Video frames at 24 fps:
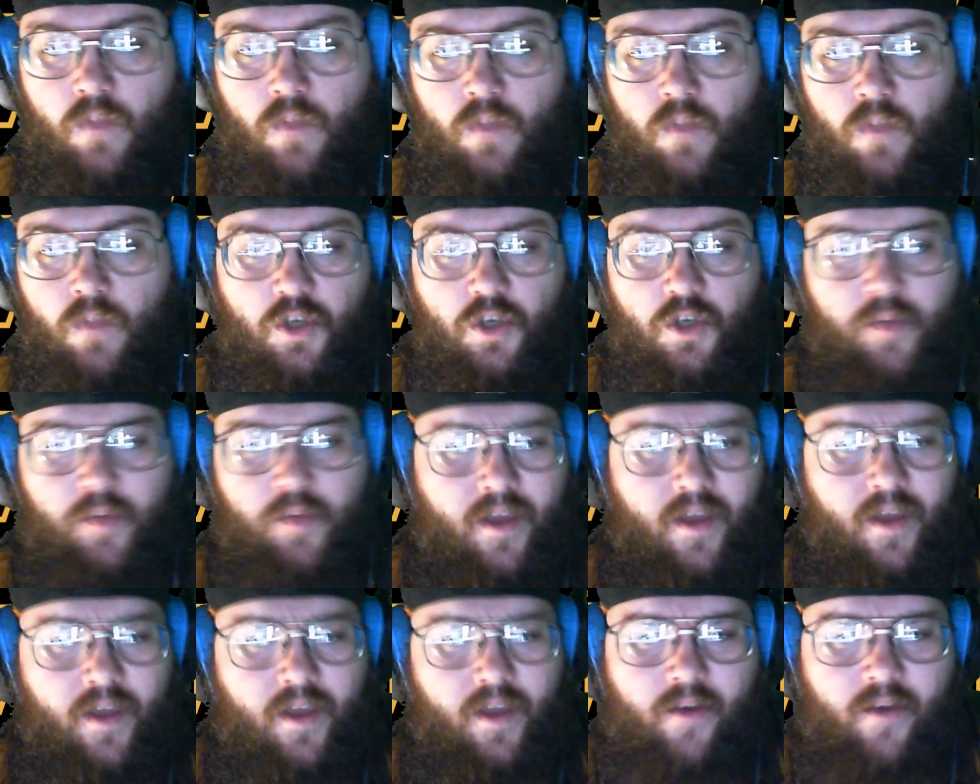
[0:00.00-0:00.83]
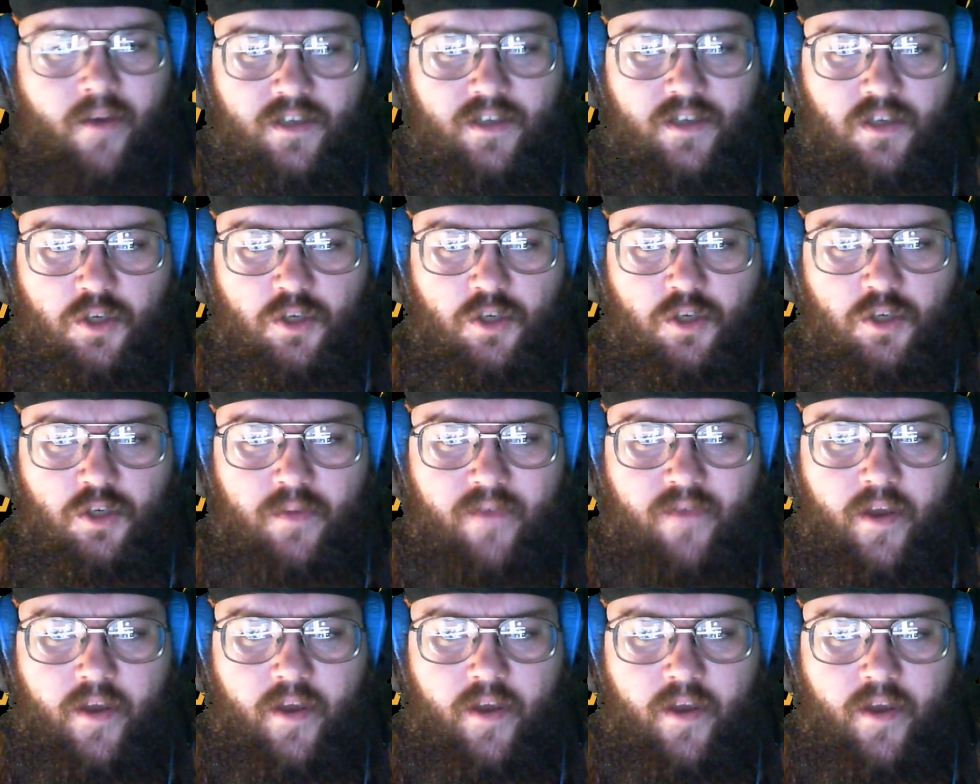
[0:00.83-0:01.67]
should be interesting. Should be
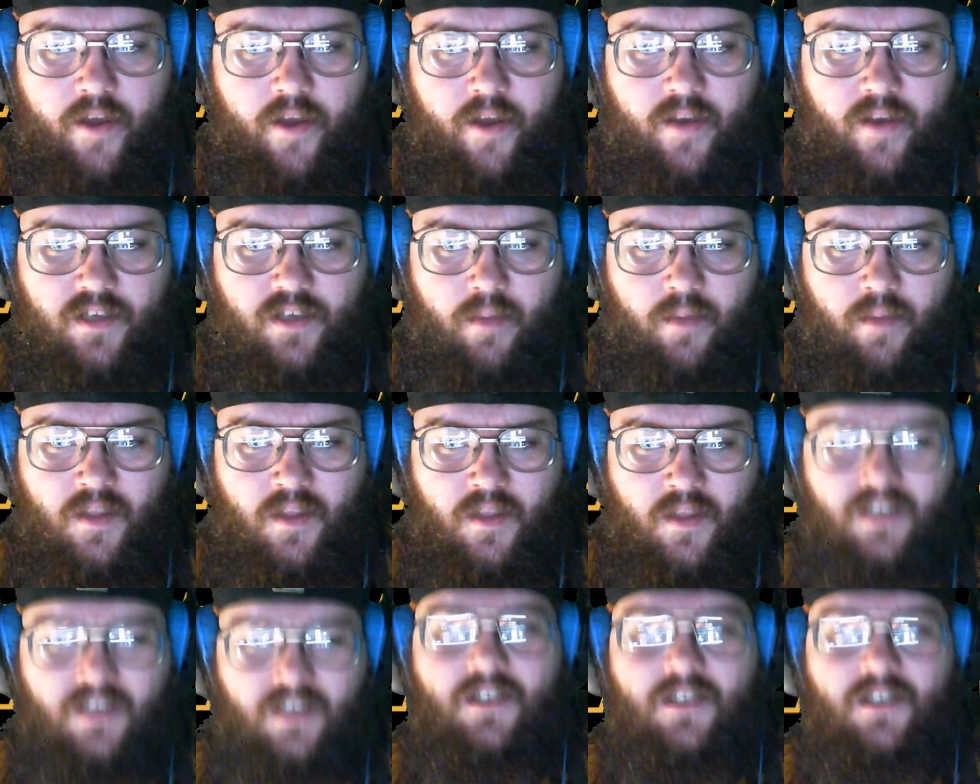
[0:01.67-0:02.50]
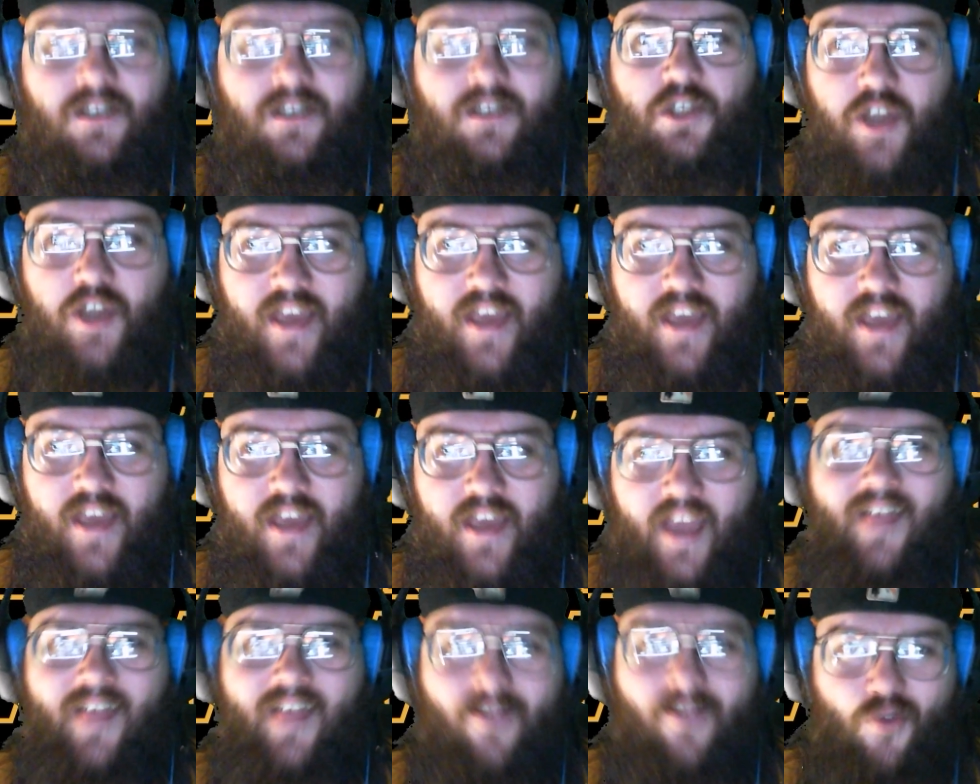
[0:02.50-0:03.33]
very interesting. I mean, this is a gigantic
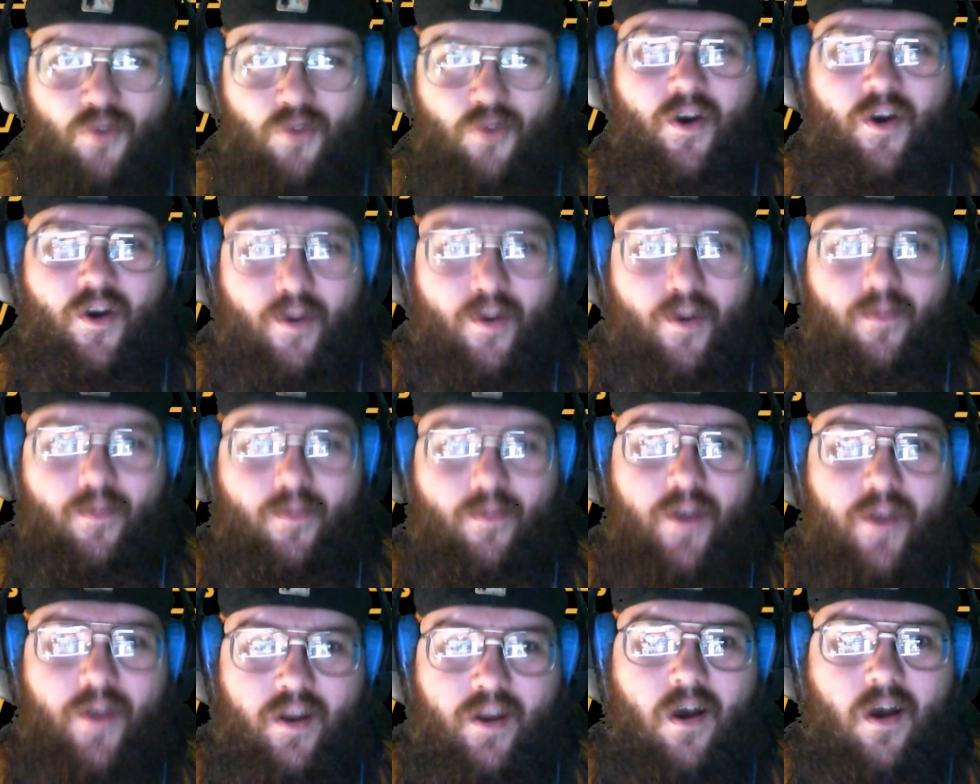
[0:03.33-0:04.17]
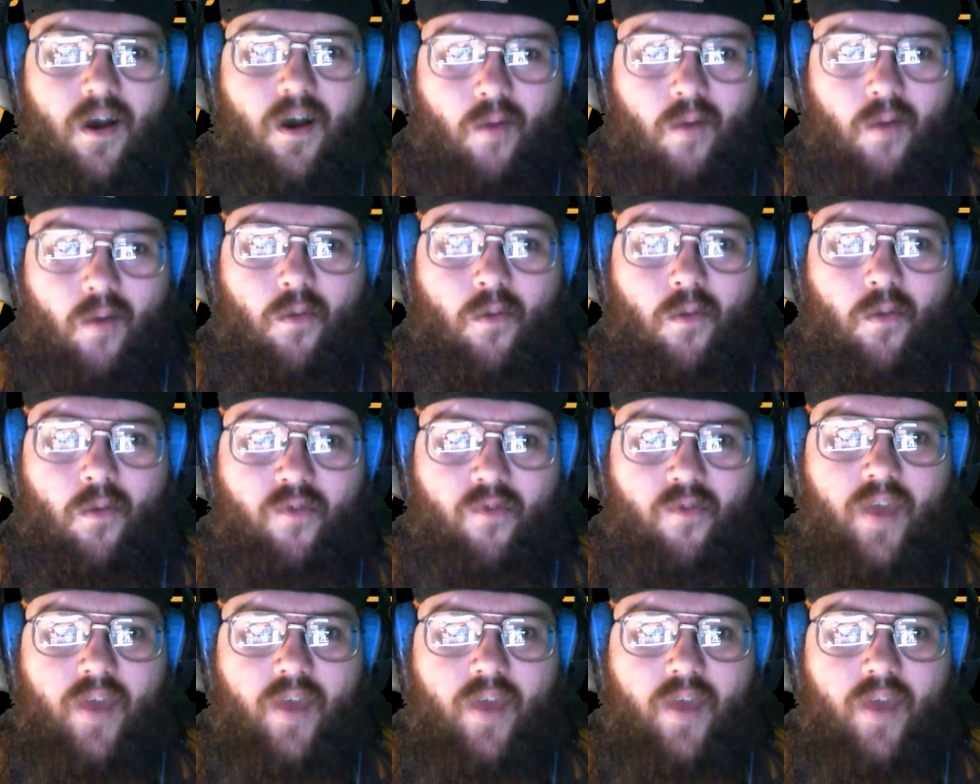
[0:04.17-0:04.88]
$200 million movie